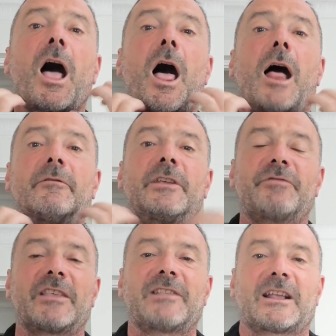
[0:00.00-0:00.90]

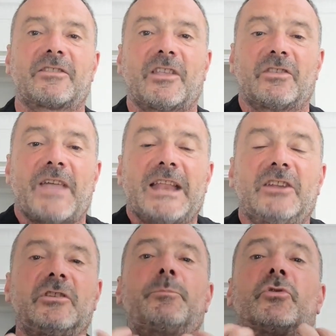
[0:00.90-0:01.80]
there's like a sense of
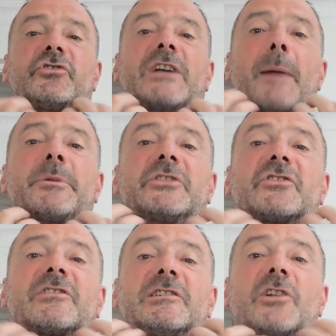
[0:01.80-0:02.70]
energy pushing up and it's
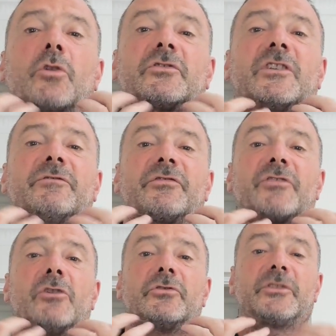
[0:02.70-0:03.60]
just locked in the
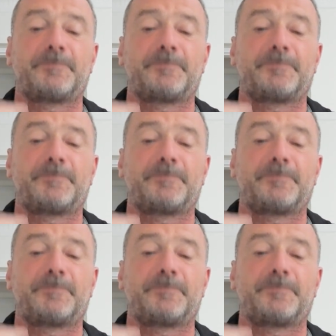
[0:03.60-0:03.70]
throat.